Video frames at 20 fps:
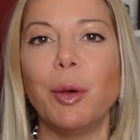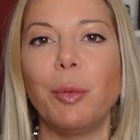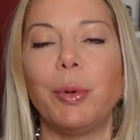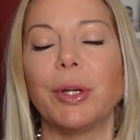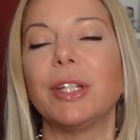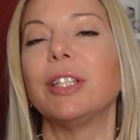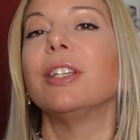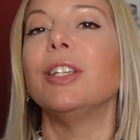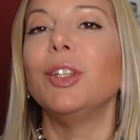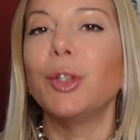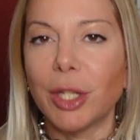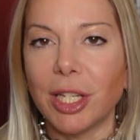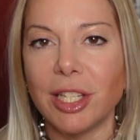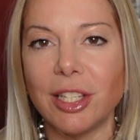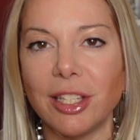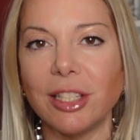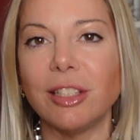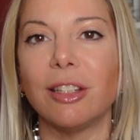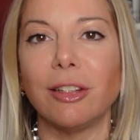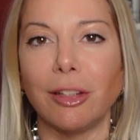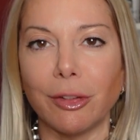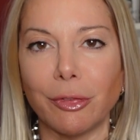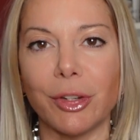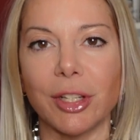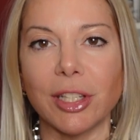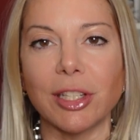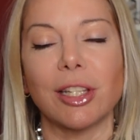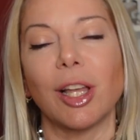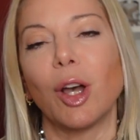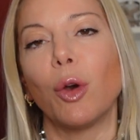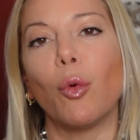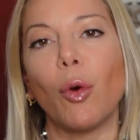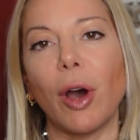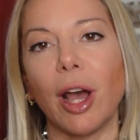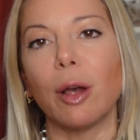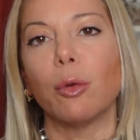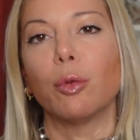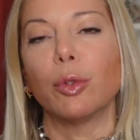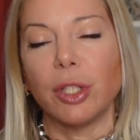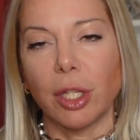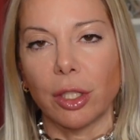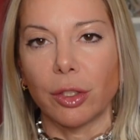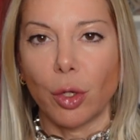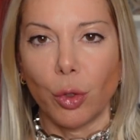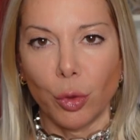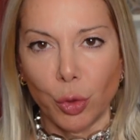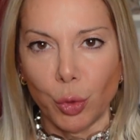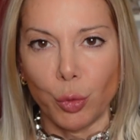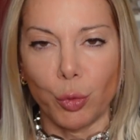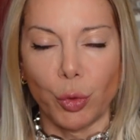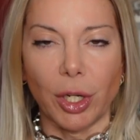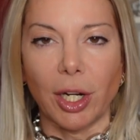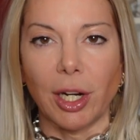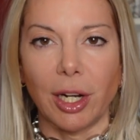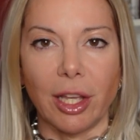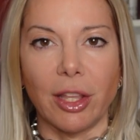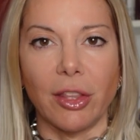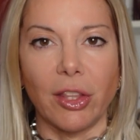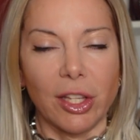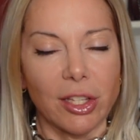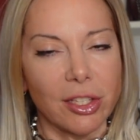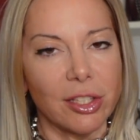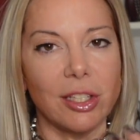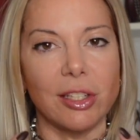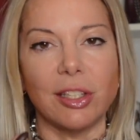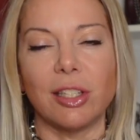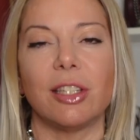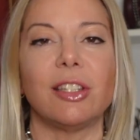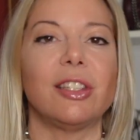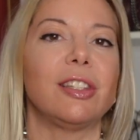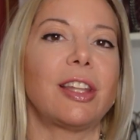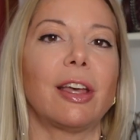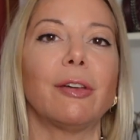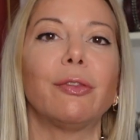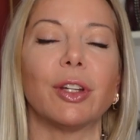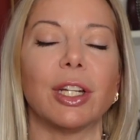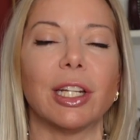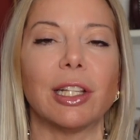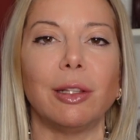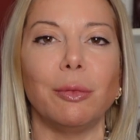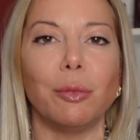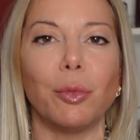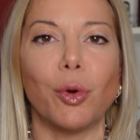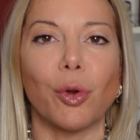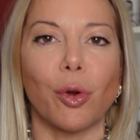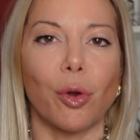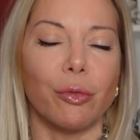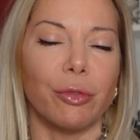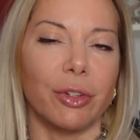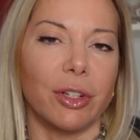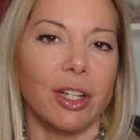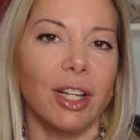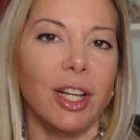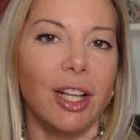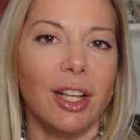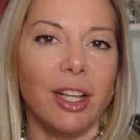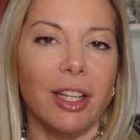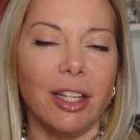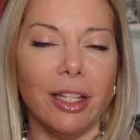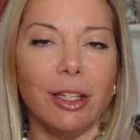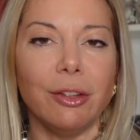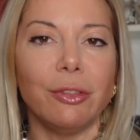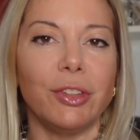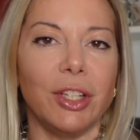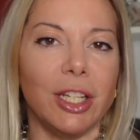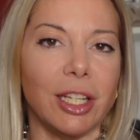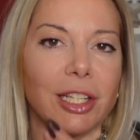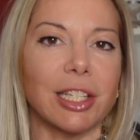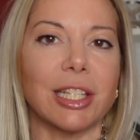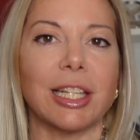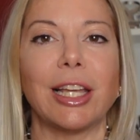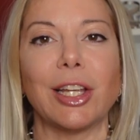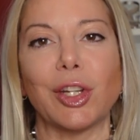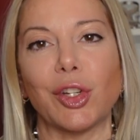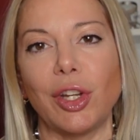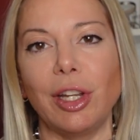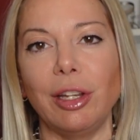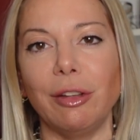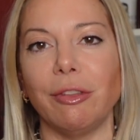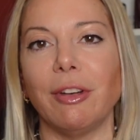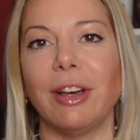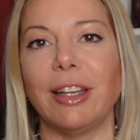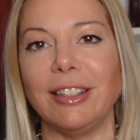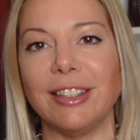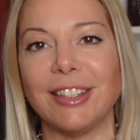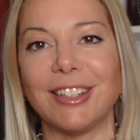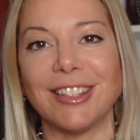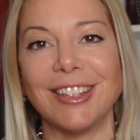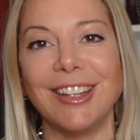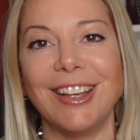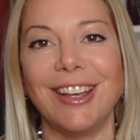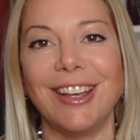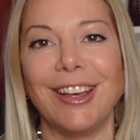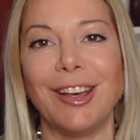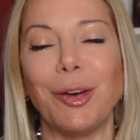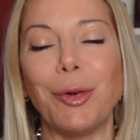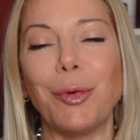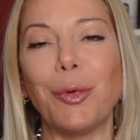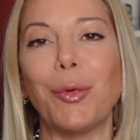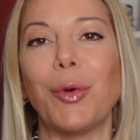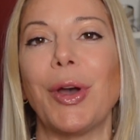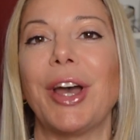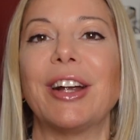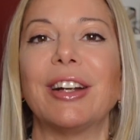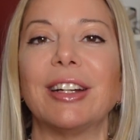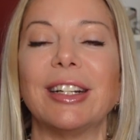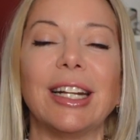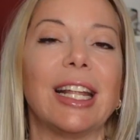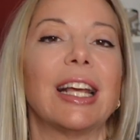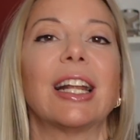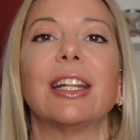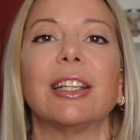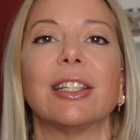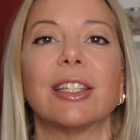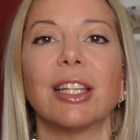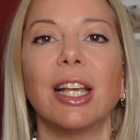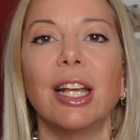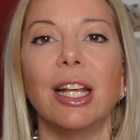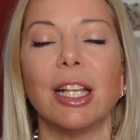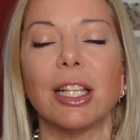But you can see the difference now why I would not go to work like this. This is definitely more of an evening / event wear necklace.